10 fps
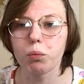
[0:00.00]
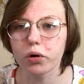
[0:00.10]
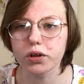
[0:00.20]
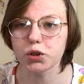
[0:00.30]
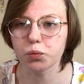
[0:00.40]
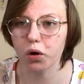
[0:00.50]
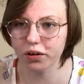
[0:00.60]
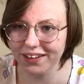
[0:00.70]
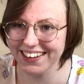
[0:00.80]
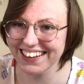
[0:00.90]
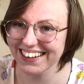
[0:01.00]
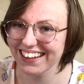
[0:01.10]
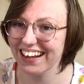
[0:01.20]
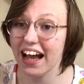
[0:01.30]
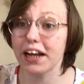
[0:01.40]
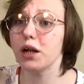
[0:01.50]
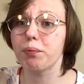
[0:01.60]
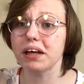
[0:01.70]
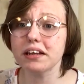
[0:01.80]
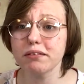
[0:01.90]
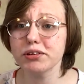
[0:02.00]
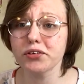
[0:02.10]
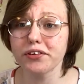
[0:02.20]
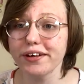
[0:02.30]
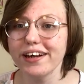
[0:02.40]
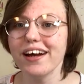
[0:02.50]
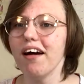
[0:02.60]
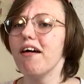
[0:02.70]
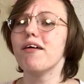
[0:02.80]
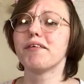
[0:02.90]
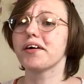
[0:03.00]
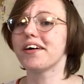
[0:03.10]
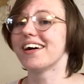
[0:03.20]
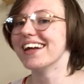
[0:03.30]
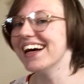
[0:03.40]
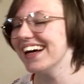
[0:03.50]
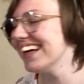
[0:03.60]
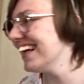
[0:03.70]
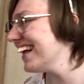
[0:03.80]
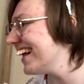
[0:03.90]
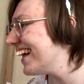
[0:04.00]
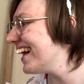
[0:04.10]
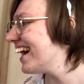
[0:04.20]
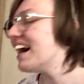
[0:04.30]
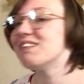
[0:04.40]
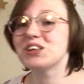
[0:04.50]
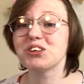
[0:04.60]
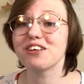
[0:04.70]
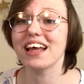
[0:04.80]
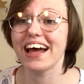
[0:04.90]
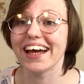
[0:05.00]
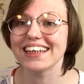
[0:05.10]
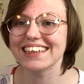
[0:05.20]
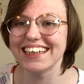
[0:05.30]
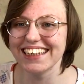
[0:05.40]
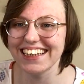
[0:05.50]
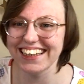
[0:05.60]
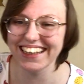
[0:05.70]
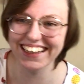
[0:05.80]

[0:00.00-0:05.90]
what more could you want? And in a bedtime story, oh my god, I was so relaxed.